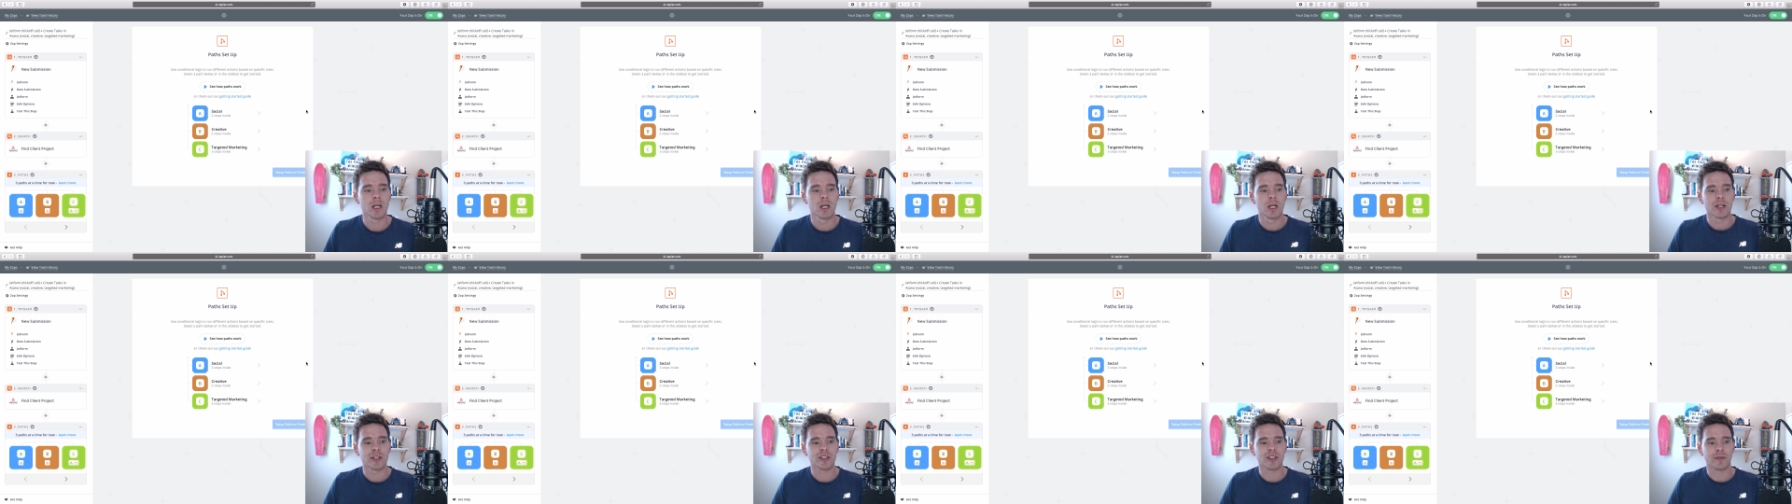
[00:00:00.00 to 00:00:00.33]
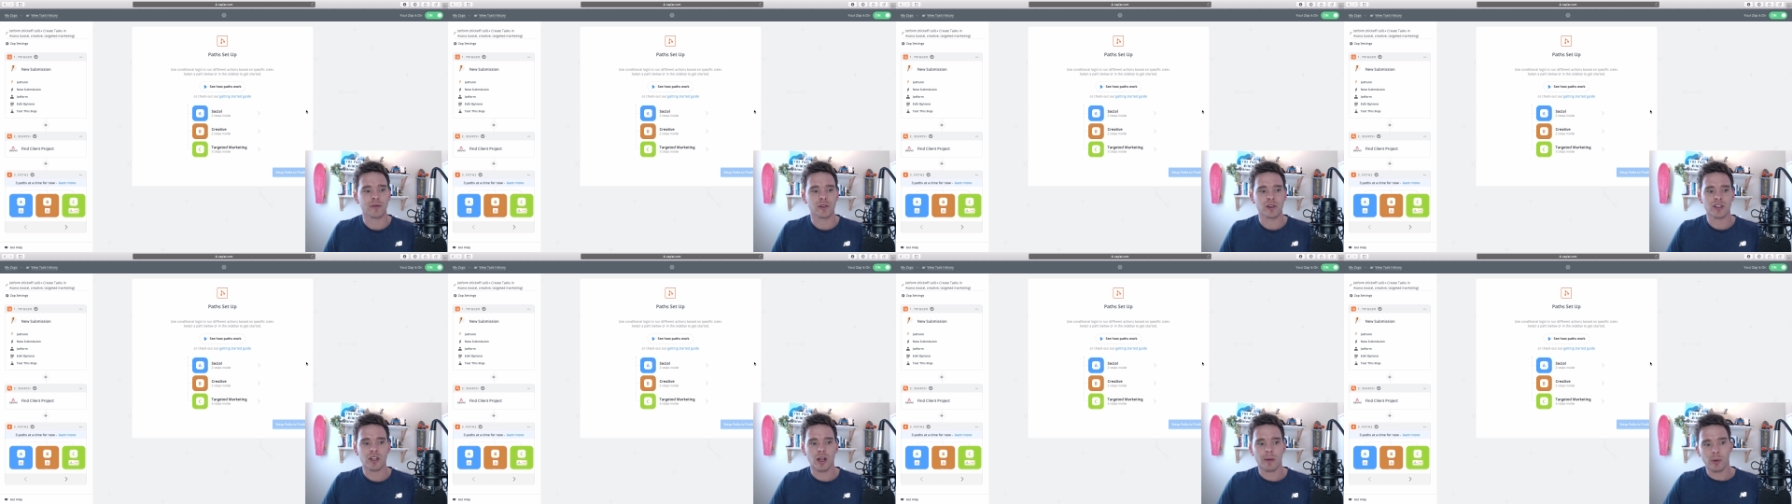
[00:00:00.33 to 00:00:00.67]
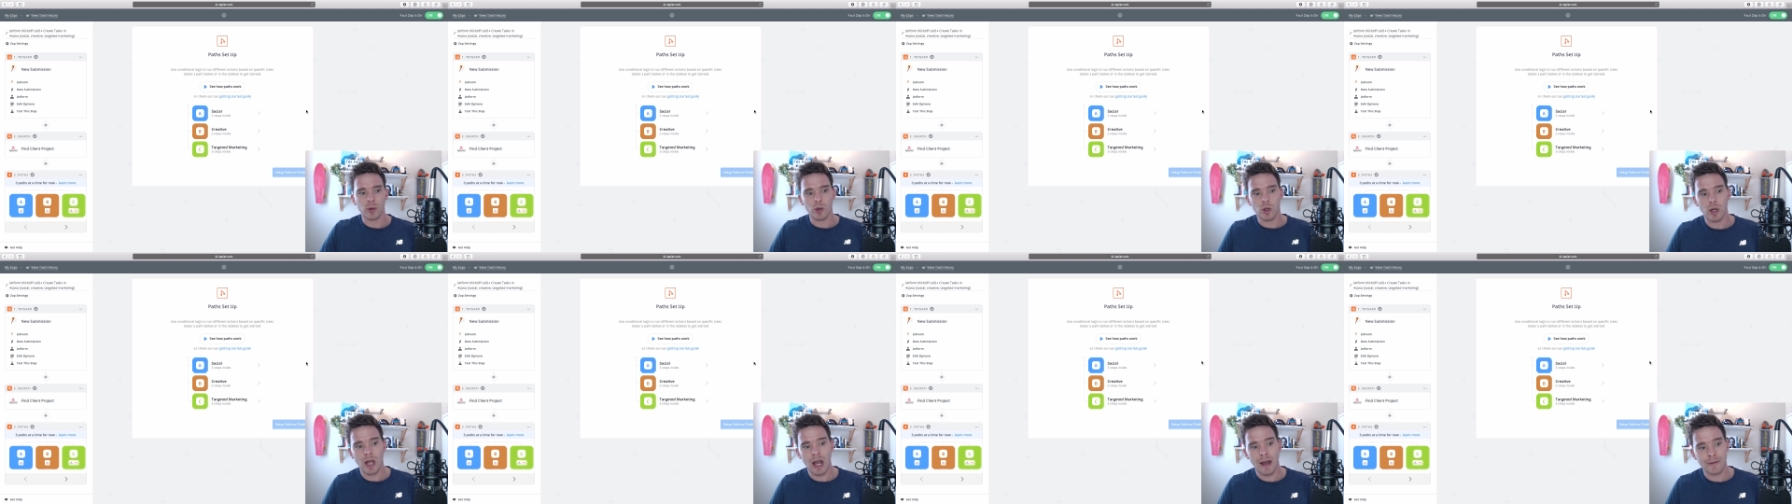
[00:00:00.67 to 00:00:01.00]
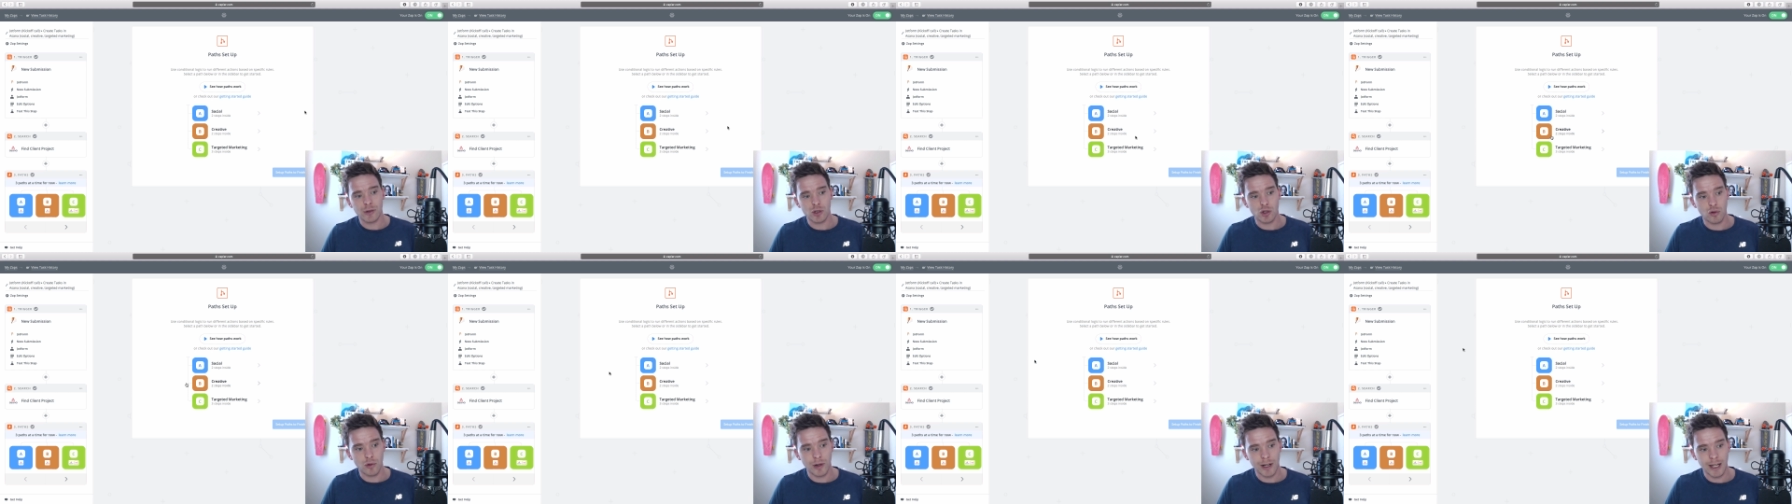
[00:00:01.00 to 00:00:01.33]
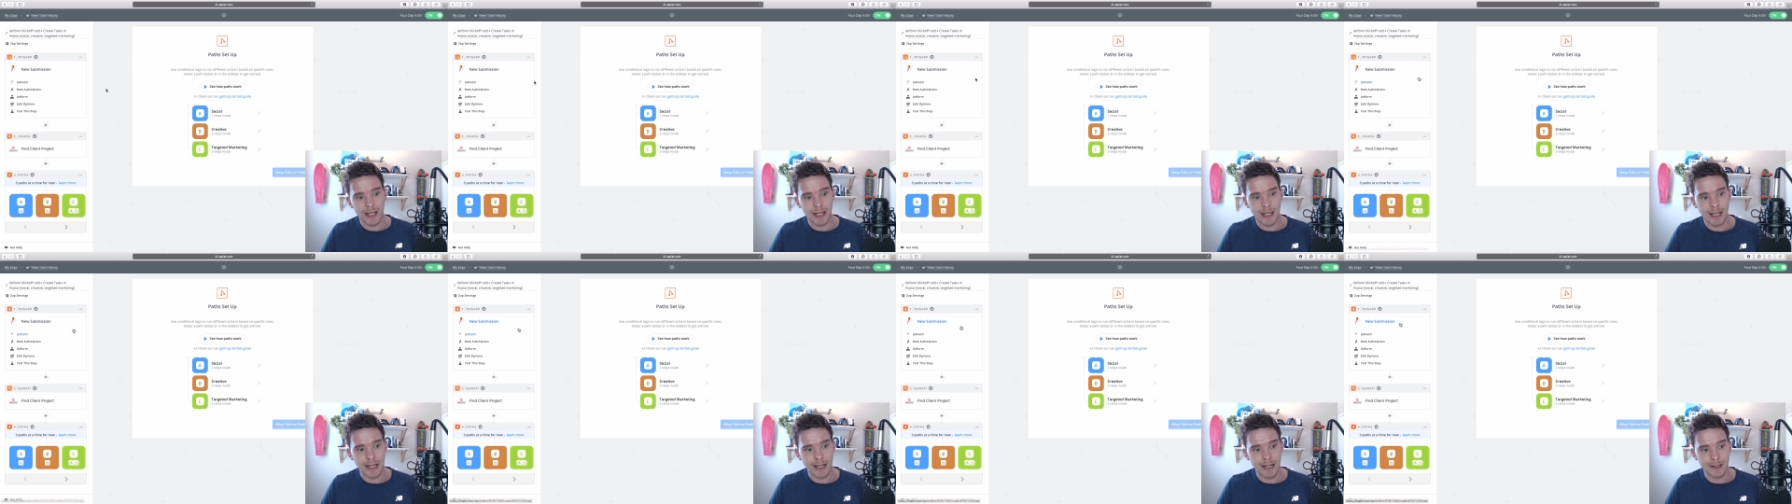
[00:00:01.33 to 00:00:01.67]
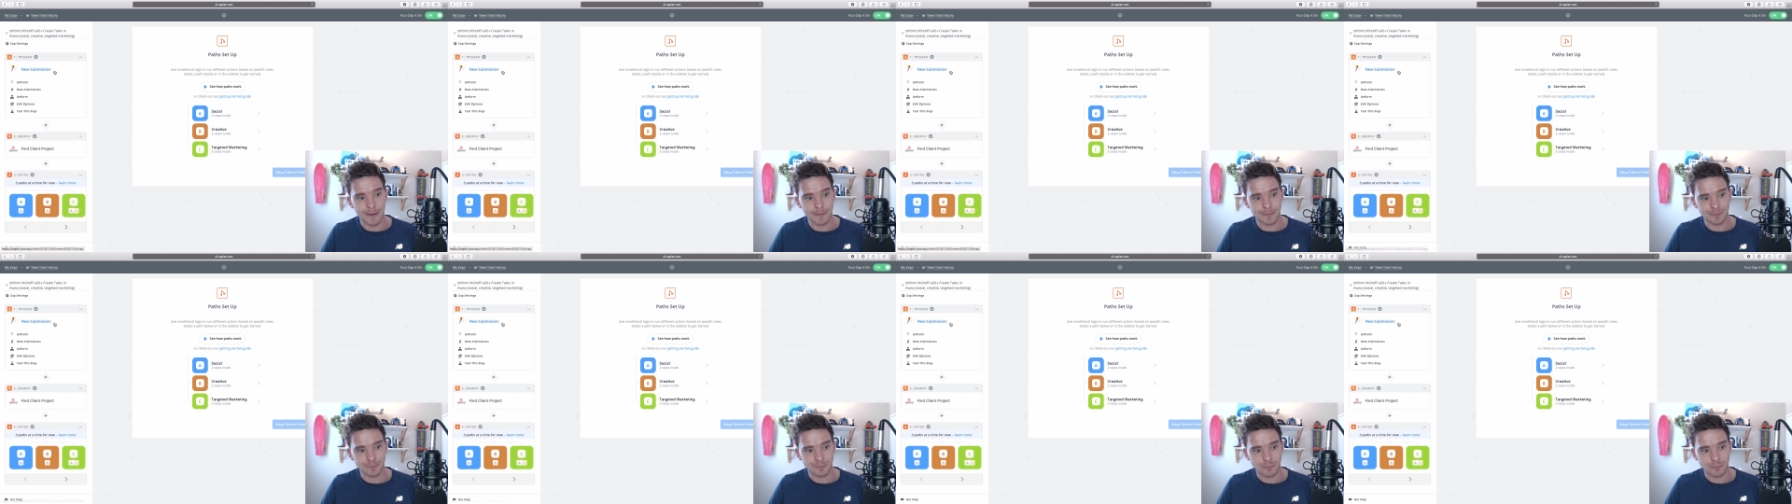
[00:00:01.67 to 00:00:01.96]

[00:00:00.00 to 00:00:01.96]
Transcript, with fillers: So for example, you have a trigger here